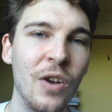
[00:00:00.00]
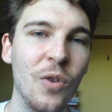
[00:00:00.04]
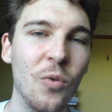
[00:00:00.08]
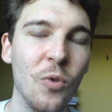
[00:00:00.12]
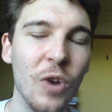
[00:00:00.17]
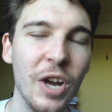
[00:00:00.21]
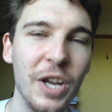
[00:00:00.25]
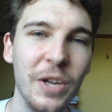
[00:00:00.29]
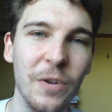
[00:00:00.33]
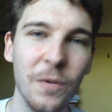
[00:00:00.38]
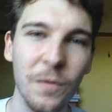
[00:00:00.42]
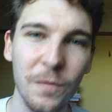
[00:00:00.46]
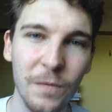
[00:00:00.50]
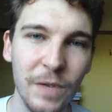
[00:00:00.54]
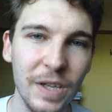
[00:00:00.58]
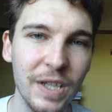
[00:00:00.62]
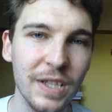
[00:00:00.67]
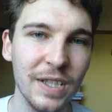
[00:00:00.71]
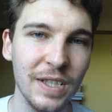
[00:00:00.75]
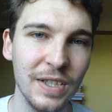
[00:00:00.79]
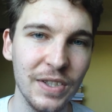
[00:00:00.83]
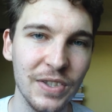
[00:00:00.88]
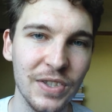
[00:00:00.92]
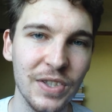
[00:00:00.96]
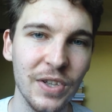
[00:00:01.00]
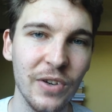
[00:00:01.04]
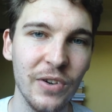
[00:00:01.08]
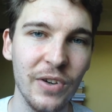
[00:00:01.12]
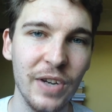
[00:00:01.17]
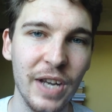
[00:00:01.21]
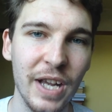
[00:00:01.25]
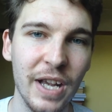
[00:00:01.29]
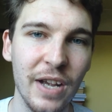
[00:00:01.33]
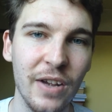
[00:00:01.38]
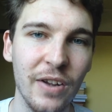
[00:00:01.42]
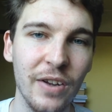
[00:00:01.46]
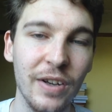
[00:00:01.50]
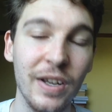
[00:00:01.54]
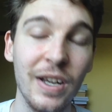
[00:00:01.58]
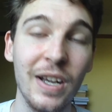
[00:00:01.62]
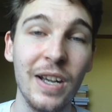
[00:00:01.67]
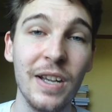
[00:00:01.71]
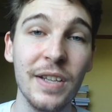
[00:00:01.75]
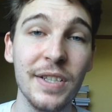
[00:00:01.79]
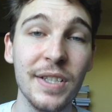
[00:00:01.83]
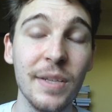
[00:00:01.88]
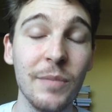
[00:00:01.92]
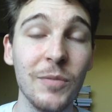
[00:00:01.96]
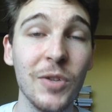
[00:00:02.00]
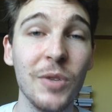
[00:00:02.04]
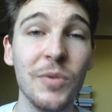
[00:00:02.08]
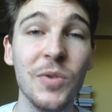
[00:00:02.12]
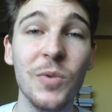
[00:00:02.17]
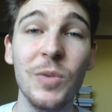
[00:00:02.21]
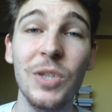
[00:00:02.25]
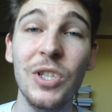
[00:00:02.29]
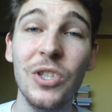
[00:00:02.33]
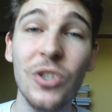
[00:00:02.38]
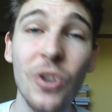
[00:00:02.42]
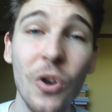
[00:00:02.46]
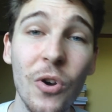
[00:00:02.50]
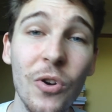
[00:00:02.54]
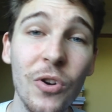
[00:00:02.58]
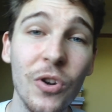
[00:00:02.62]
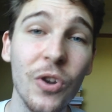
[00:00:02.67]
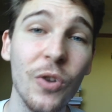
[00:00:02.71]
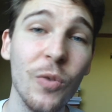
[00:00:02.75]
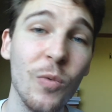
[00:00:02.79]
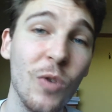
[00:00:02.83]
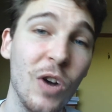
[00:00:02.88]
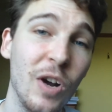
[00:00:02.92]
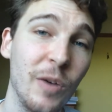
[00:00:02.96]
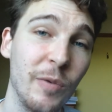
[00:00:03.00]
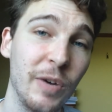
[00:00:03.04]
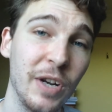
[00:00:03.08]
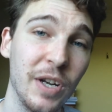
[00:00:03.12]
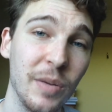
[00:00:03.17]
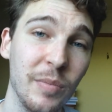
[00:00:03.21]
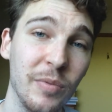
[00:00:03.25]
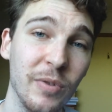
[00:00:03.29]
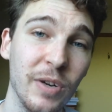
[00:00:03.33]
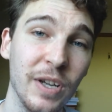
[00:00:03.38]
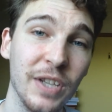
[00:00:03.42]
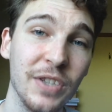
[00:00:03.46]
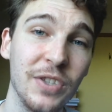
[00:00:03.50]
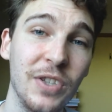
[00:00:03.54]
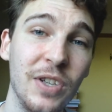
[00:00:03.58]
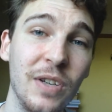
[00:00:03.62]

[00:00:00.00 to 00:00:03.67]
why you're feeling so down. Sometimes we don't know why we're depressed.